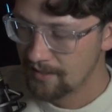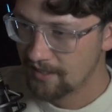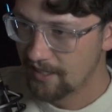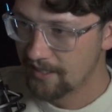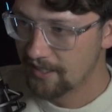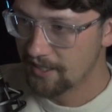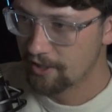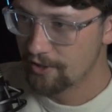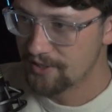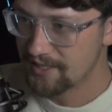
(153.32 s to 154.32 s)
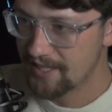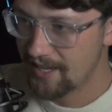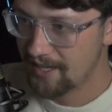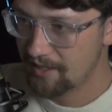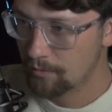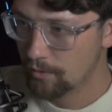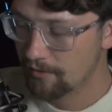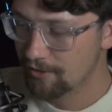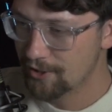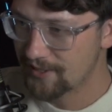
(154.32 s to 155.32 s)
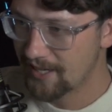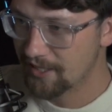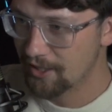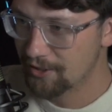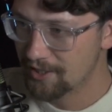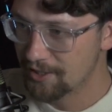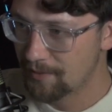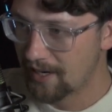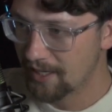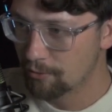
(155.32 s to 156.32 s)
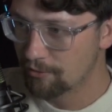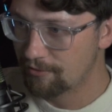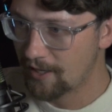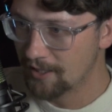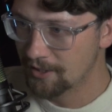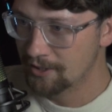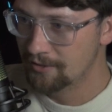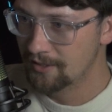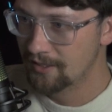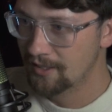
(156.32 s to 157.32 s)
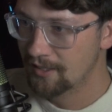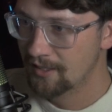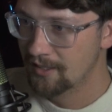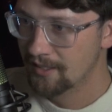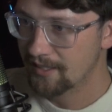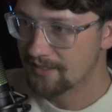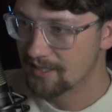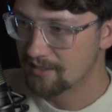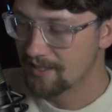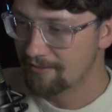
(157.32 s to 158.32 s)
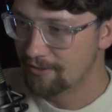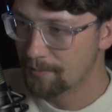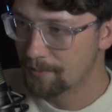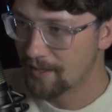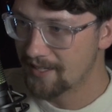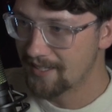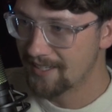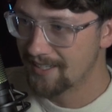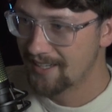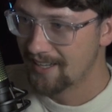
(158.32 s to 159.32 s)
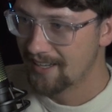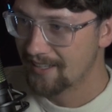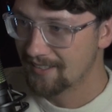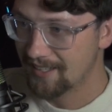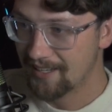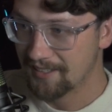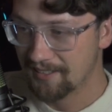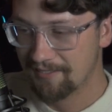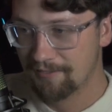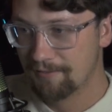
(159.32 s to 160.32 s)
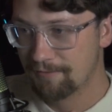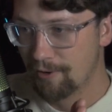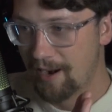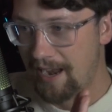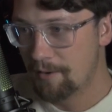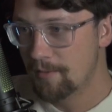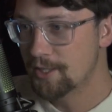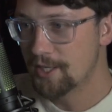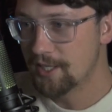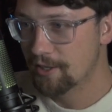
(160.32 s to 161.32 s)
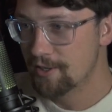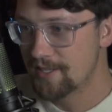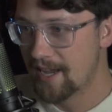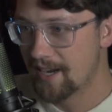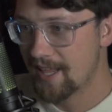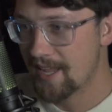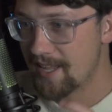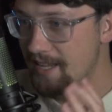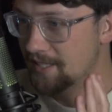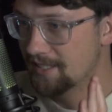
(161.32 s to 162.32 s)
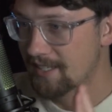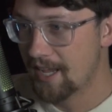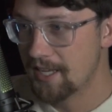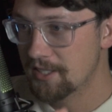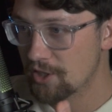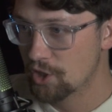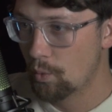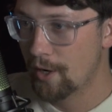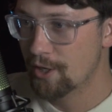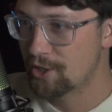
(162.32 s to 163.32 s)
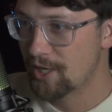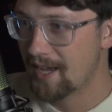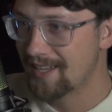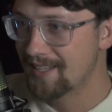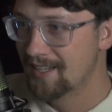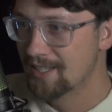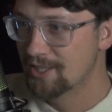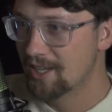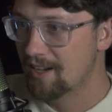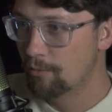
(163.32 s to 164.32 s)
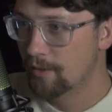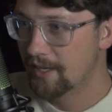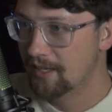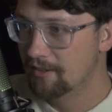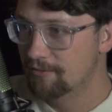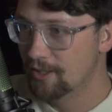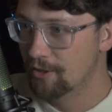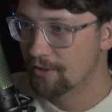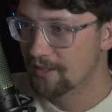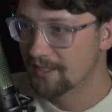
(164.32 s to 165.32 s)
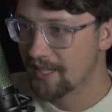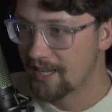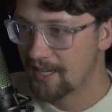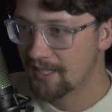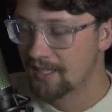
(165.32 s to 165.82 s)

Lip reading: and then he turns his head. Wherever his head goes, his body will follow. Gets his left foot planted, and for how much he turns out of that, he gets a nice square shot, soft one-handed floater in the lane.